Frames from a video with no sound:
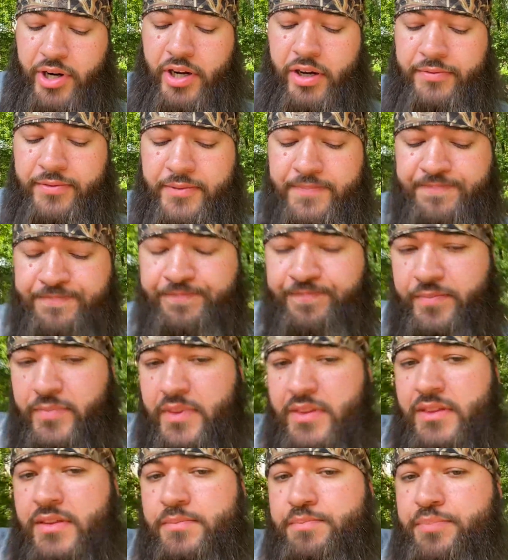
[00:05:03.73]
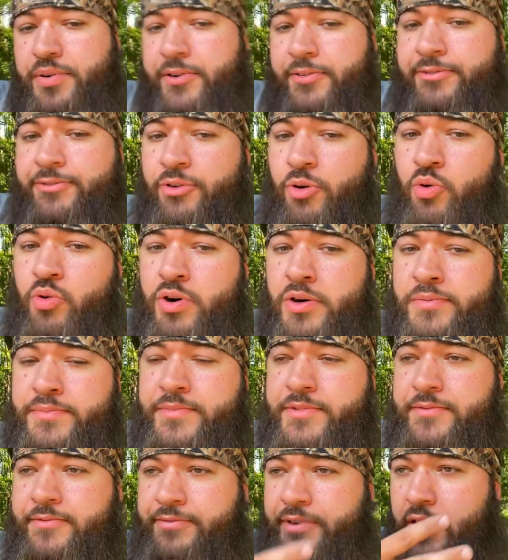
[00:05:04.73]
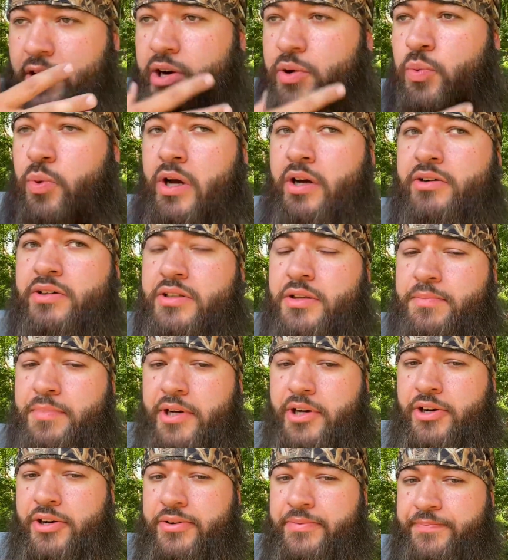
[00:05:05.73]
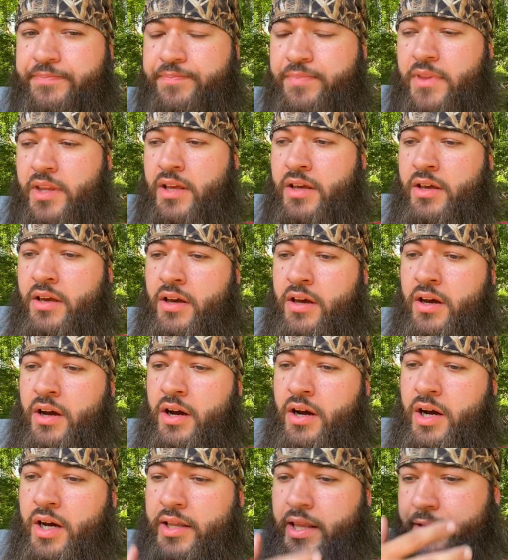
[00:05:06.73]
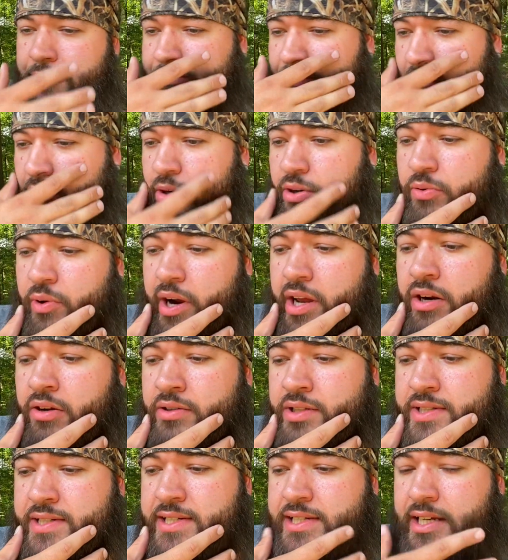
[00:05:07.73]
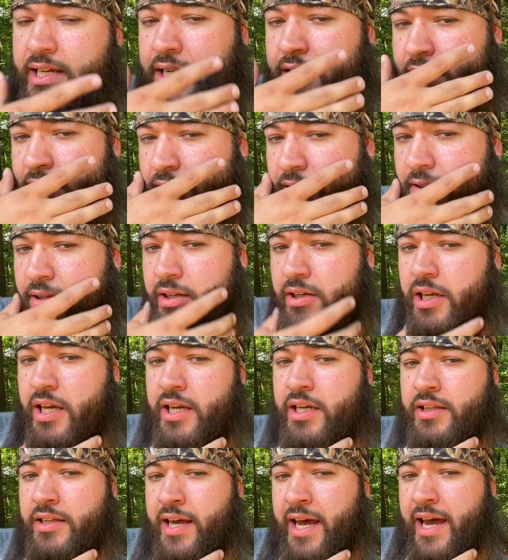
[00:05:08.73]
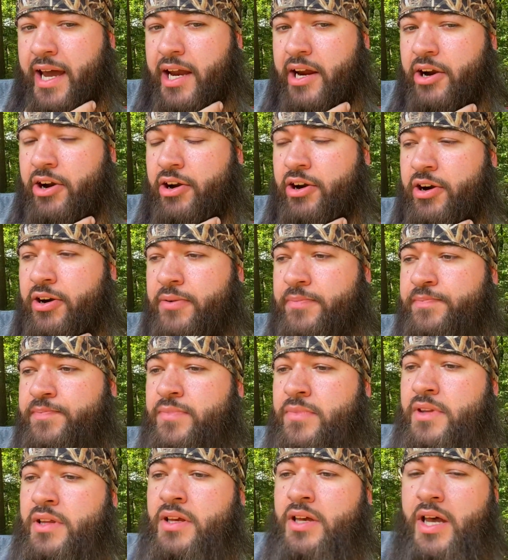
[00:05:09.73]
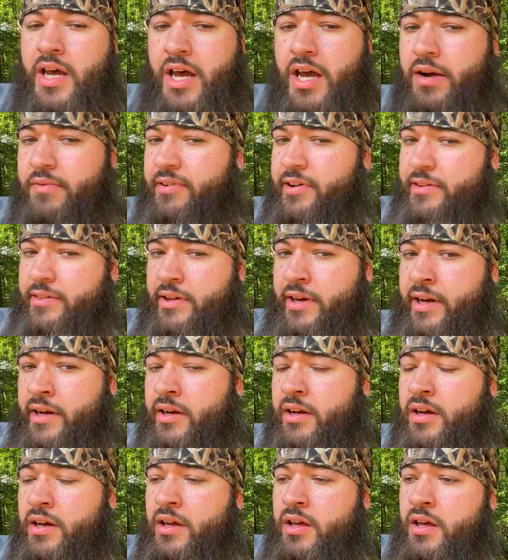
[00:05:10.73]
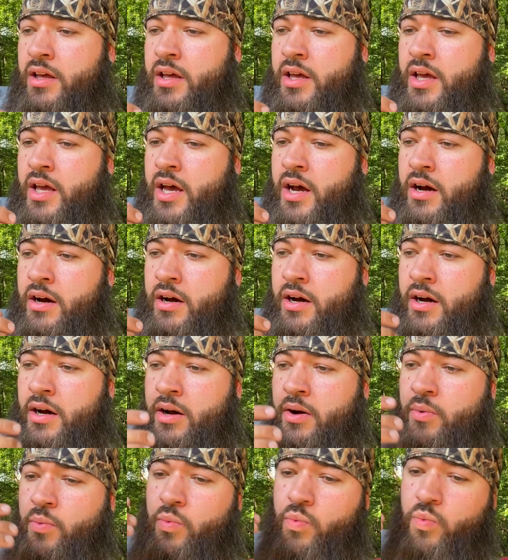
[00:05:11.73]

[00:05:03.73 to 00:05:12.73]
of them performed very well in the beard. They felt great on the skin, in the hair, everything. Uh,